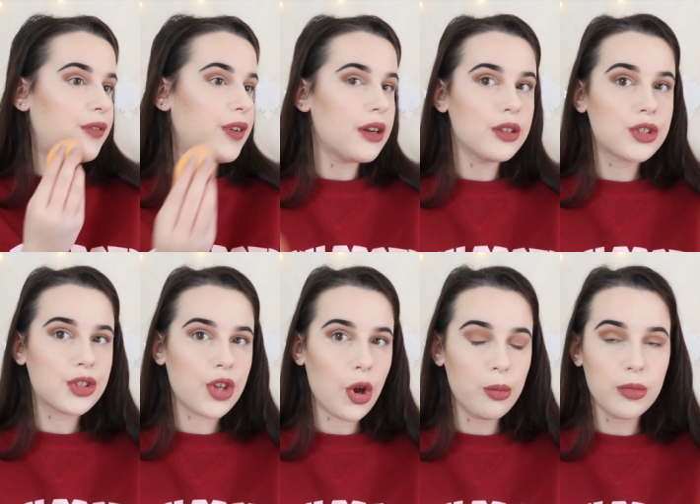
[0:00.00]
Feels
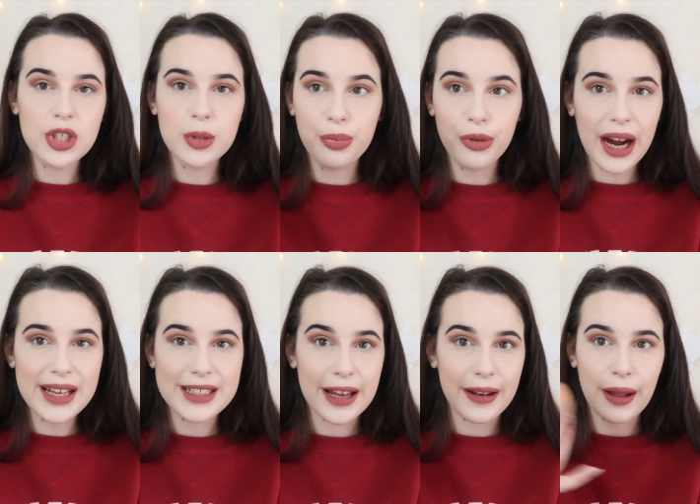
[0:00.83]
so much
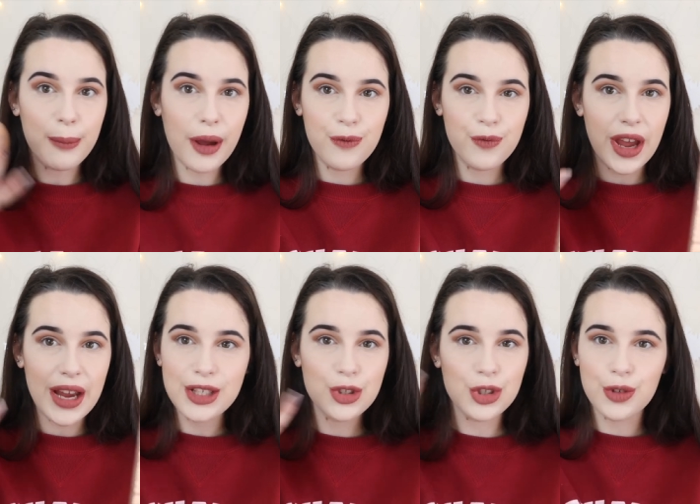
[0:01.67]
brighter, like my
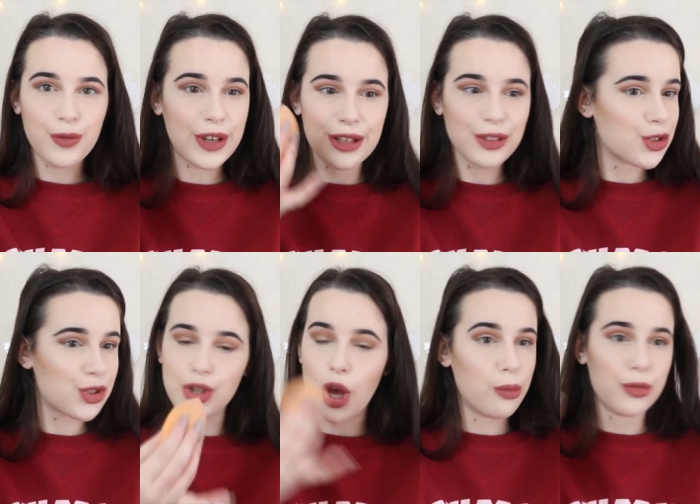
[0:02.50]
face just feels
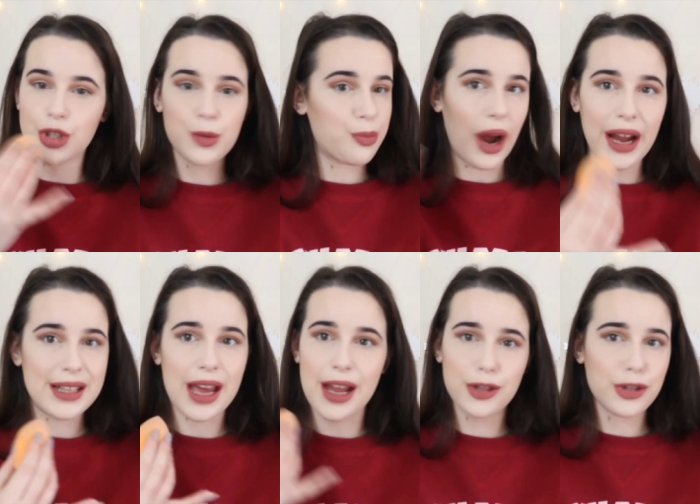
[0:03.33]
so much
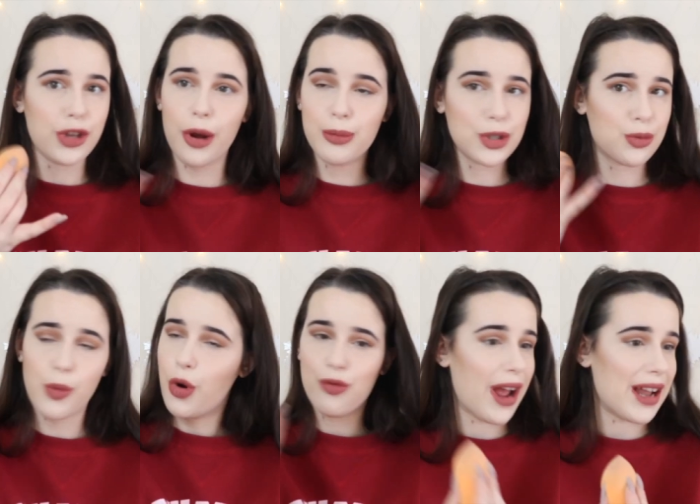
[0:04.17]
brighter and so much
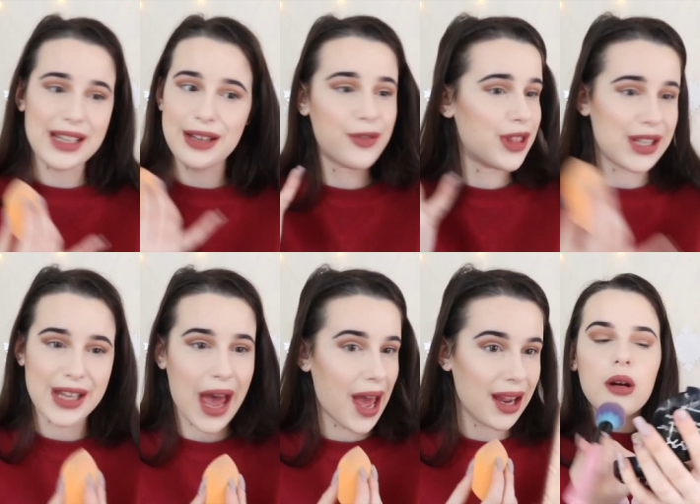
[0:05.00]
more ready for the
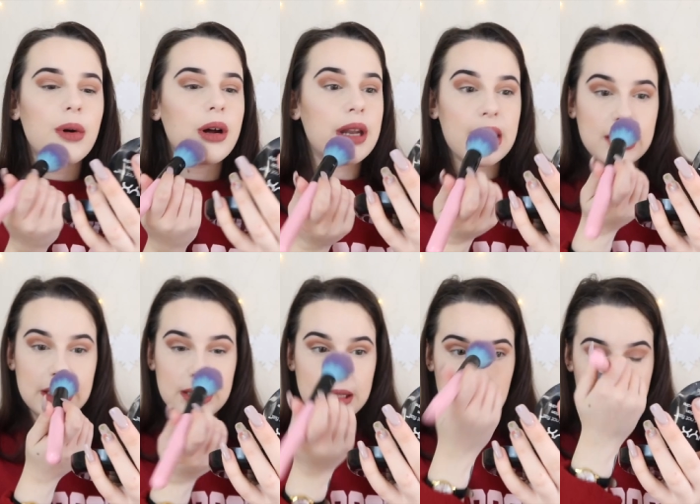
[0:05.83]
day. Come on NYX,
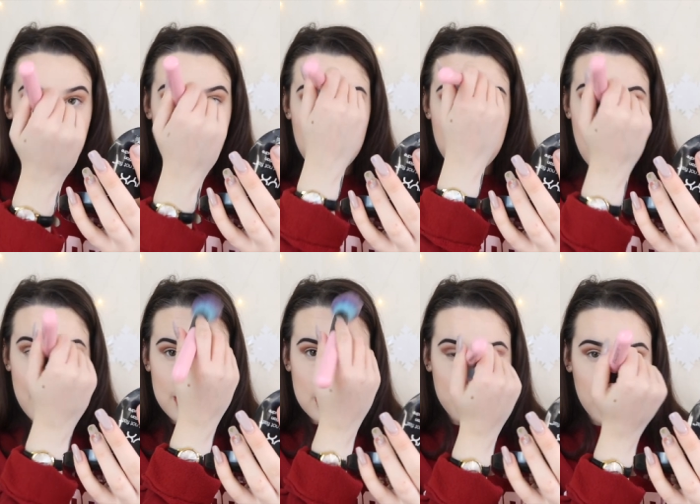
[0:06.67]
stay
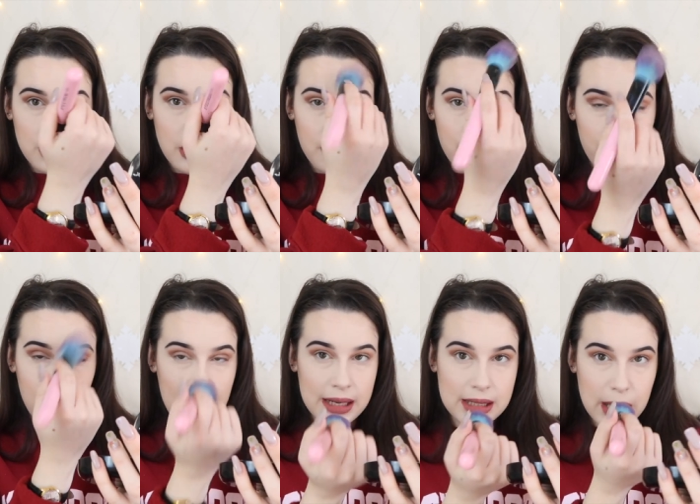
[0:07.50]
matte but not
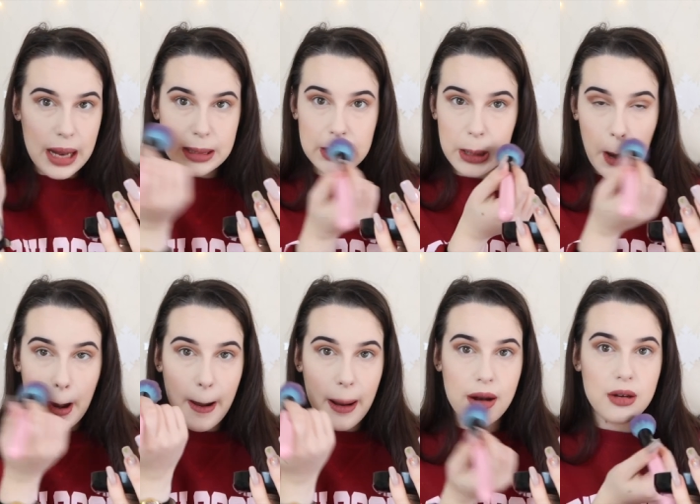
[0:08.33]
flat. Let's
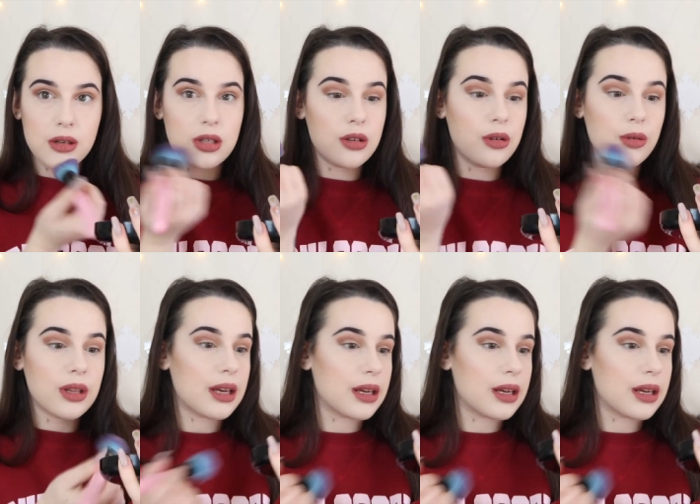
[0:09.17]
do with